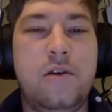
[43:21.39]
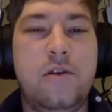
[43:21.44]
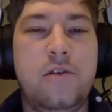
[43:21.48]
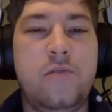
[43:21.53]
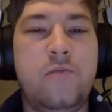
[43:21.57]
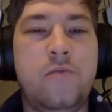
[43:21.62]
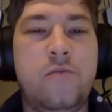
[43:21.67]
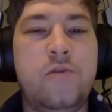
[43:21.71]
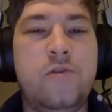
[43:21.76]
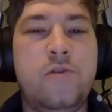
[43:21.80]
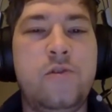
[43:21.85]
the
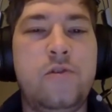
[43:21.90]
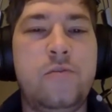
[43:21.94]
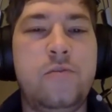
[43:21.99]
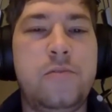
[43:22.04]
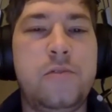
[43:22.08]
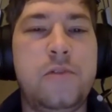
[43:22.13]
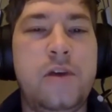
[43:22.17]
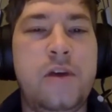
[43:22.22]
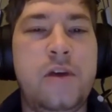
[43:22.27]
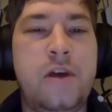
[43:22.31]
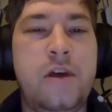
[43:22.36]
role you
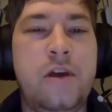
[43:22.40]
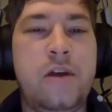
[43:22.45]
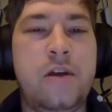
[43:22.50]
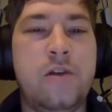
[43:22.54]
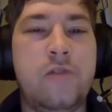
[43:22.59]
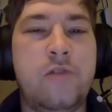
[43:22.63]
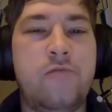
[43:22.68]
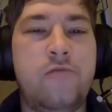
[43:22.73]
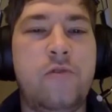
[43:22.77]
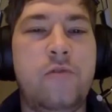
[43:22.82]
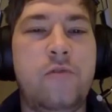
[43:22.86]
play in a
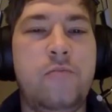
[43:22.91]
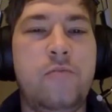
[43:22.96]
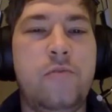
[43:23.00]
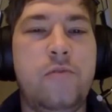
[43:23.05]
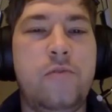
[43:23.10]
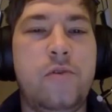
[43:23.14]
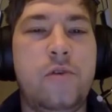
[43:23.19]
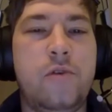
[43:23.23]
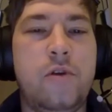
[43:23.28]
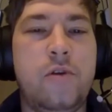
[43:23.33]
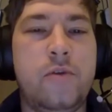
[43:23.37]
group
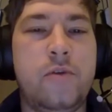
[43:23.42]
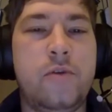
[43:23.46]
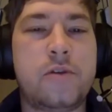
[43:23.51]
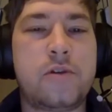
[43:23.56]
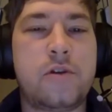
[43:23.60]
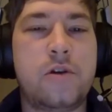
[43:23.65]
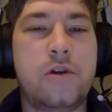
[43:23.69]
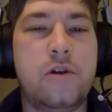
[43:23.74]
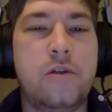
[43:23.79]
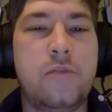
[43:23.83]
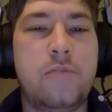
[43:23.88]
or what's called